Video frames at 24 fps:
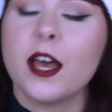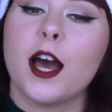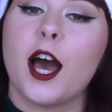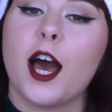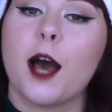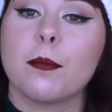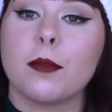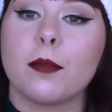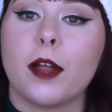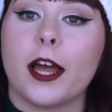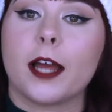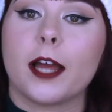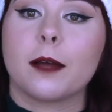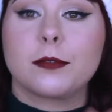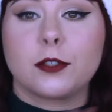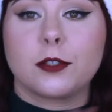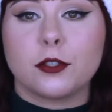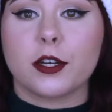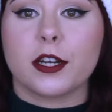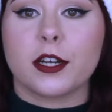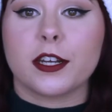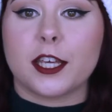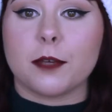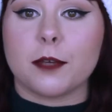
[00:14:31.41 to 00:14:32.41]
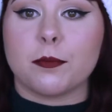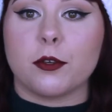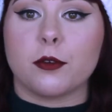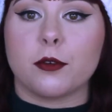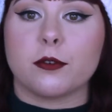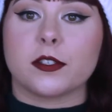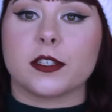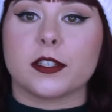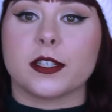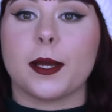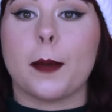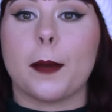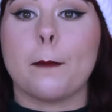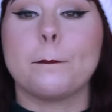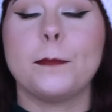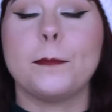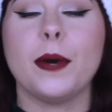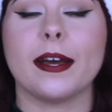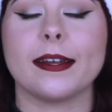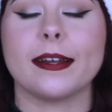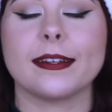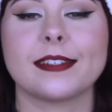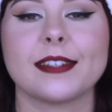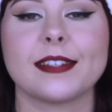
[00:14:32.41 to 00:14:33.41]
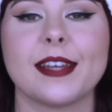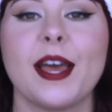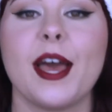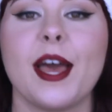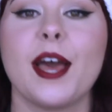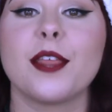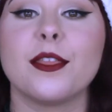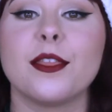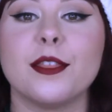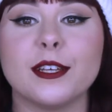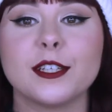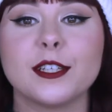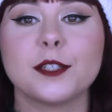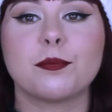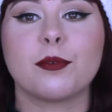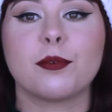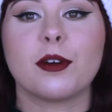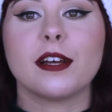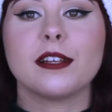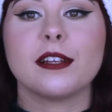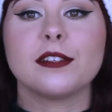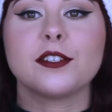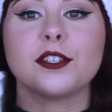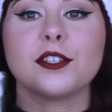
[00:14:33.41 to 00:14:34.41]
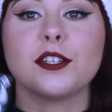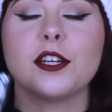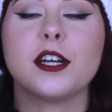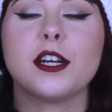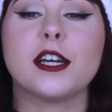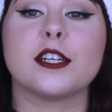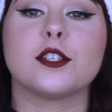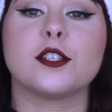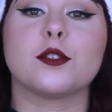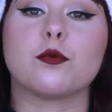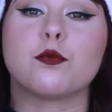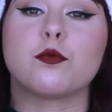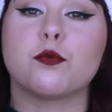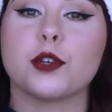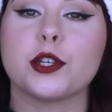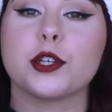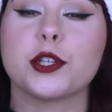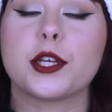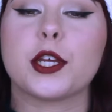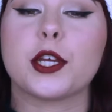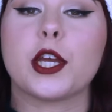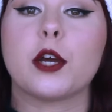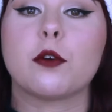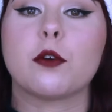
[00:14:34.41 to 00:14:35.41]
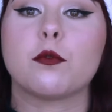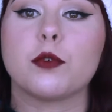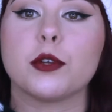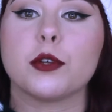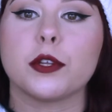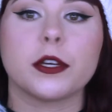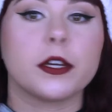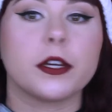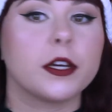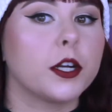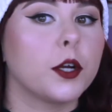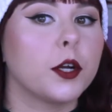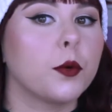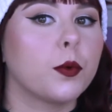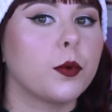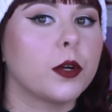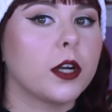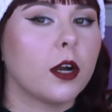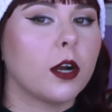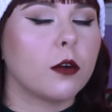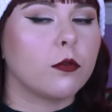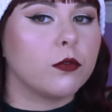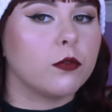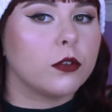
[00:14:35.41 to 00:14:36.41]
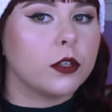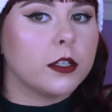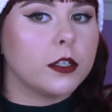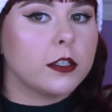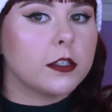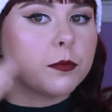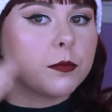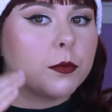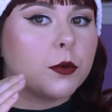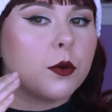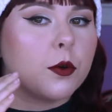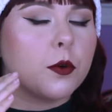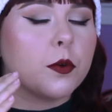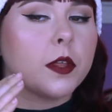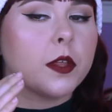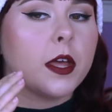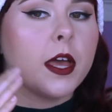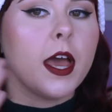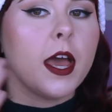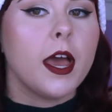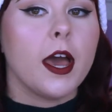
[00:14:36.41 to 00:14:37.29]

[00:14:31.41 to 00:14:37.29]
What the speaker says: I'm lying. I'm still going to keep using it. But this bronzer is really, really good. It went on really smooth.